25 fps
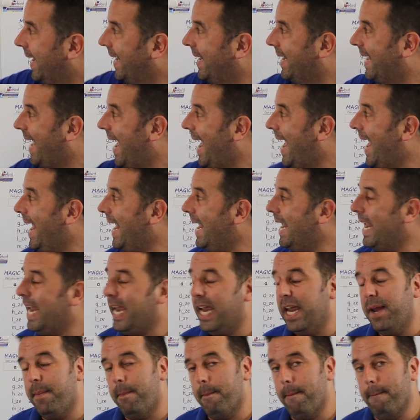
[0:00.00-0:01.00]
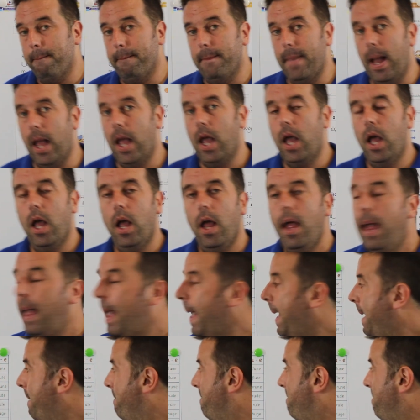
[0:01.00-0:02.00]
Came,
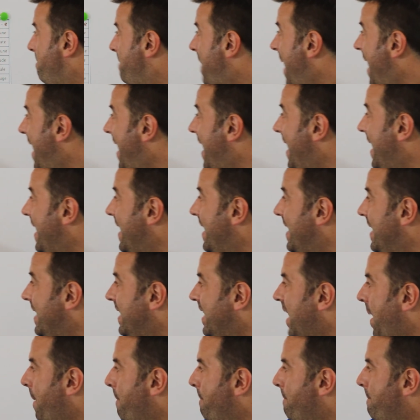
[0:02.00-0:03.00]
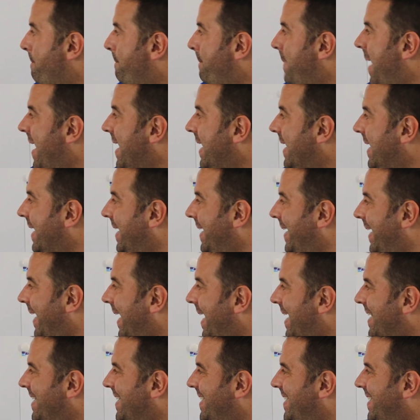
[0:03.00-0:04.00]
made, make,
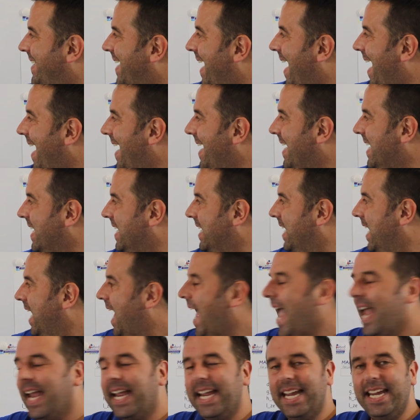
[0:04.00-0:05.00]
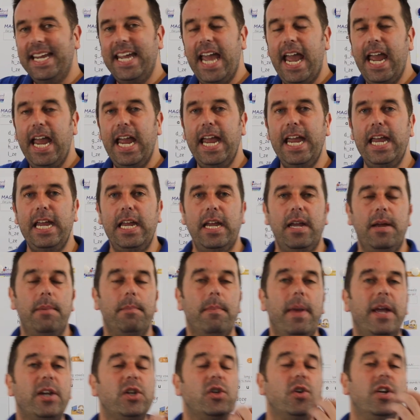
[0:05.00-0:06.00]
take, game.
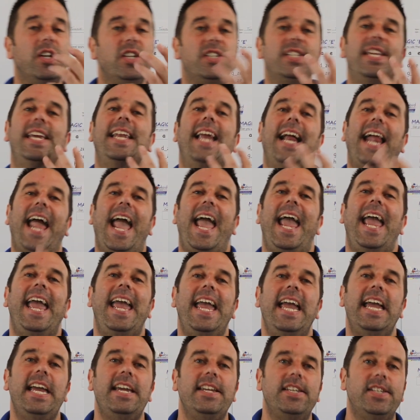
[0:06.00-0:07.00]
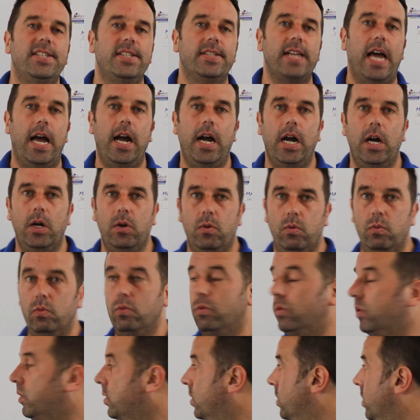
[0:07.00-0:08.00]
Make sure you say that A
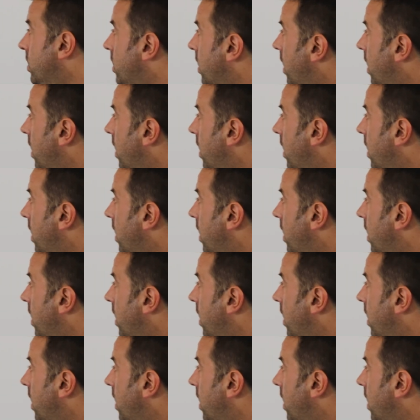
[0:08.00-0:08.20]
sound.